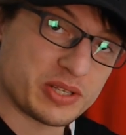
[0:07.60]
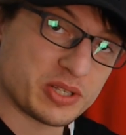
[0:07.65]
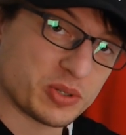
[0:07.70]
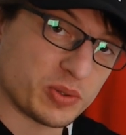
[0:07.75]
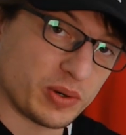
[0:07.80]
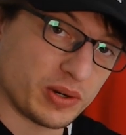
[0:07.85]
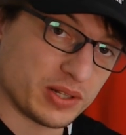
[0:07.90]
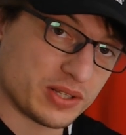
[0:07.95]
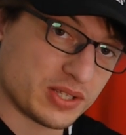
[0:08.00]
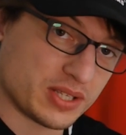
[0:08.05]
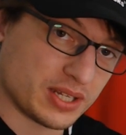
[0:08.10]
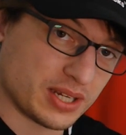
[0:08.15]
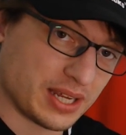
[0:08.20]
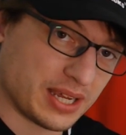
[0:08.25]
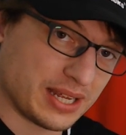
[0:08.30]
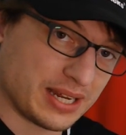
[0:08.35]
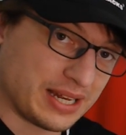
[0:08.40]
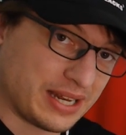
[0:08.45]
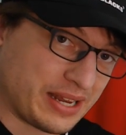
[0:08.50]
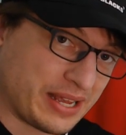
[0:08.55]
squads that are
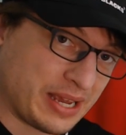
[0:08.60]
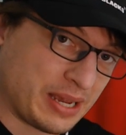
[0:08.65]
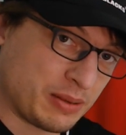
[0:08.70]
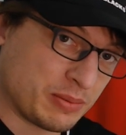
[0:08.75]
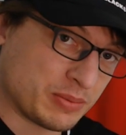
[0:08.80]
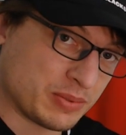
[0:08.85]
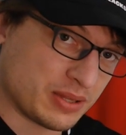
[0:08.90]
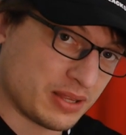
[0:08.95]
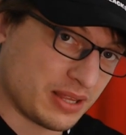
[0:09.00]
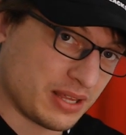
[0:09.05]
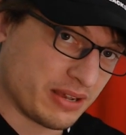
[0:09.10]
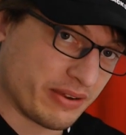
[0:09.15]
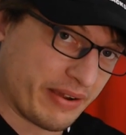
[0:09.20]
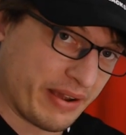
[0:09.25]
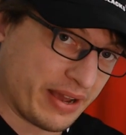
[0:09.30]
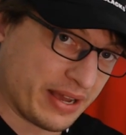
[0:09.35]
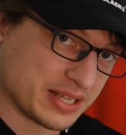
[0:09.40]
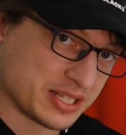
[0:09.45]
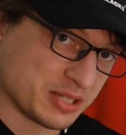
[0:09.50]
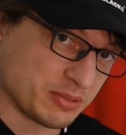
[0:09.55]
getting named, there
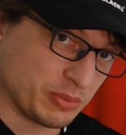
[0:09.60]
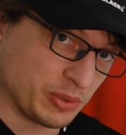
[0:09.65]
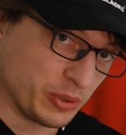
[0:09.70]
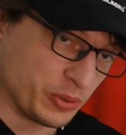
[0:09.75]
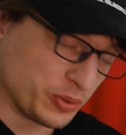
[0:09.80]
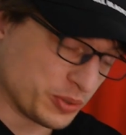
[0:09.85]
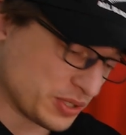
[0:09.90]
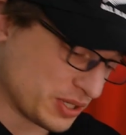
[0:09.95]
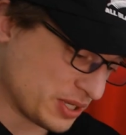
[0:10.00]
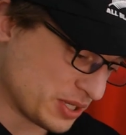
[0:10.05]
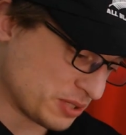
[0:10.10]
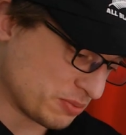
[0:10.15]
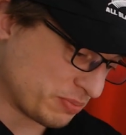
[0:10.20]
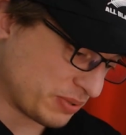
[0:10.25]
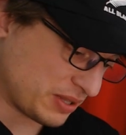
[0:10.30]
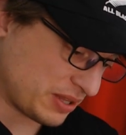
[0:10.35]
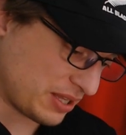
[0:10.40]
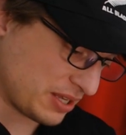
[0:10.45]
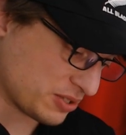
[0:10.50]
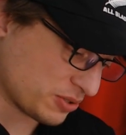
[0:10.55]
are some losers,
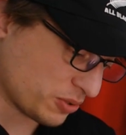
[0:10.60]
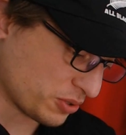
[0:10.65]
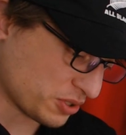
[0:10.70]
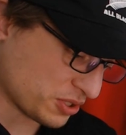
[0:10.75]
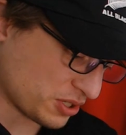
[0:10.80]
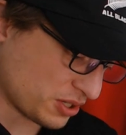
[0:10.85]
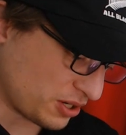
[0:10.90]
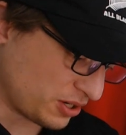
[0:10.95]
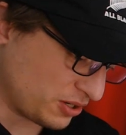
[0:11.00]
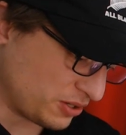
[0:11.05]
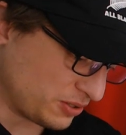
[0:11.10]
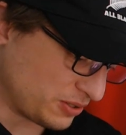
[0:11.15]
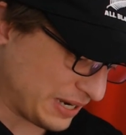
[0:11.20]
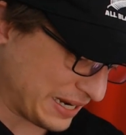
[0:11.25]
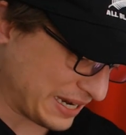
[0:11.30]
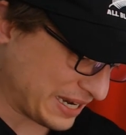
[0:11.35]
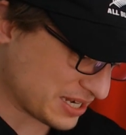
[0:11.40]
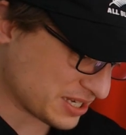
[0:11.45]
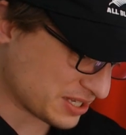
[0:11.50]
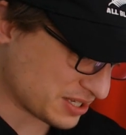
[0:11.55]
but there's also, I
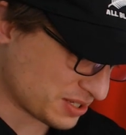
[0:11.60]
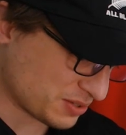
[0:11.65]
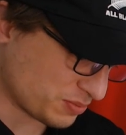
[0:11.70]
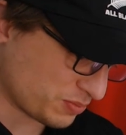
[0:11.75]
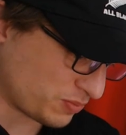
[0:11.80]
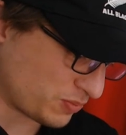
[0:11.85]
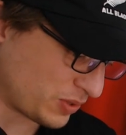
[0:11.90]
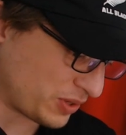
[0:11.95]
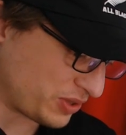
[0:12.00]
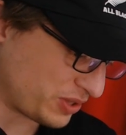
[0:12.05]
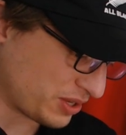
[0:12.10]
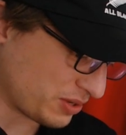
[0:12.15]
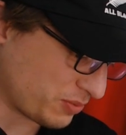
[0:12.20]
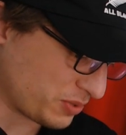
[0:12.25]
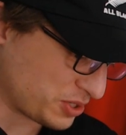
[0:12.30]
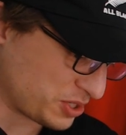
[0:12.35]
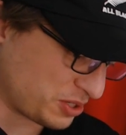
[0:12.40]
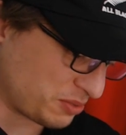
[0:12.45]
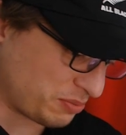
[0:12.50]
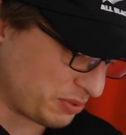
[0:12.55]
guess, one thing
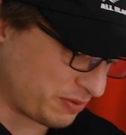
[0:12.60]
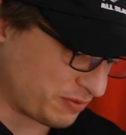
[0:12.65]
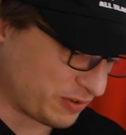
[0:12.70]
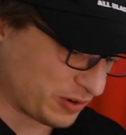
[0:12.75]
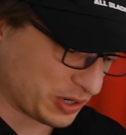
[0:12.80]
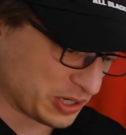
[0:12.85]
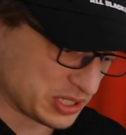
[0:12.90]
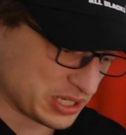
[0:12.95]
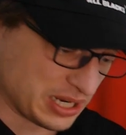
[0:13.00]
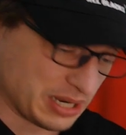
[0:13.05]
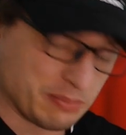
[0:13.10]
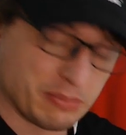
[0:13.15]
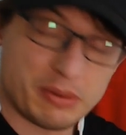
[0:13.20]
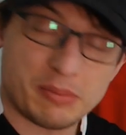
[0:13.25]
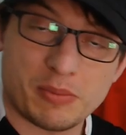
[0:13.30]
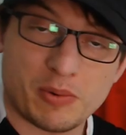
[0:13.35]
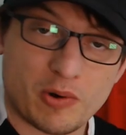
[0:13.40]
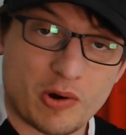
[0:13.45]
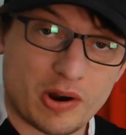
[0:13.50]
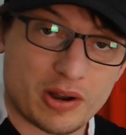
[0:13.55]
we should be focusing a bit
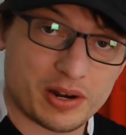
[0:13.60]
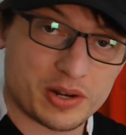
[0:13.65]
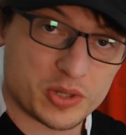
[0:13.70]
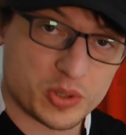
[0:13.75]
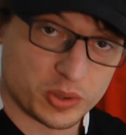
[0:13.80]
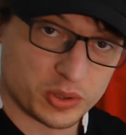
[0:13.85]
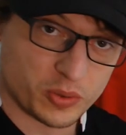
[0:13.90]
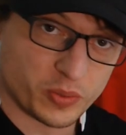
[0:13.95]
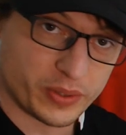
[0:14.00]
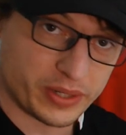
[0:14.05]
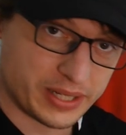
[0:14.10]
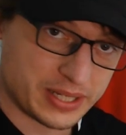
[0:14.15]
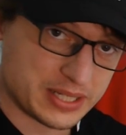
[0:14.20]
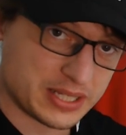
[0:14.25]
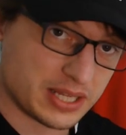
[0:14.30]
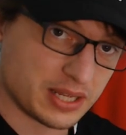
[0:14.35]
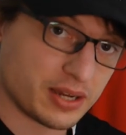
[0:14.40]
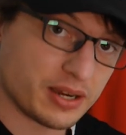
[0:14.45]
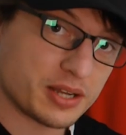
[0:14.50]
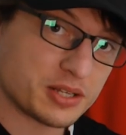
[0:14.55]
more on is all the
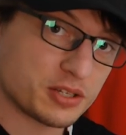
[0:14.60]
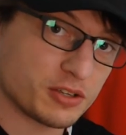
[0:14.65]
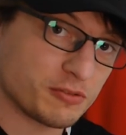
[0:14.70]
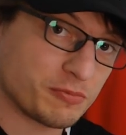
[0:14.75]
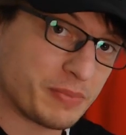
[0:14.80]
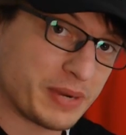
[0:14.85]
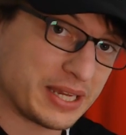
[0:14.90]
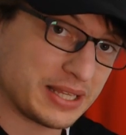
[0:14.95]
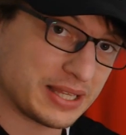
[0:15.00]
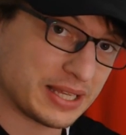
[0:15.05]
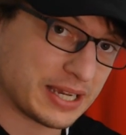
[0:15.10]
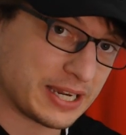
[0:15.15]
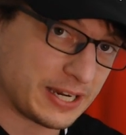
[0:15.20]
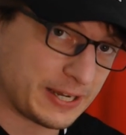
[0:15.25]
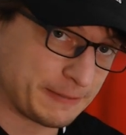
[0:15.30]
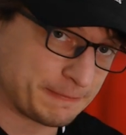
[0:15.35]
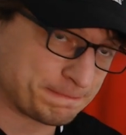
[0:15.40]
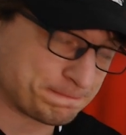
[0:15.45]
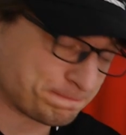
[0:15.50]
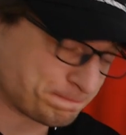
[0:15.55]
winners, the guys who have made the
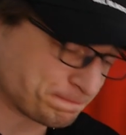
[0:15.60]
cut.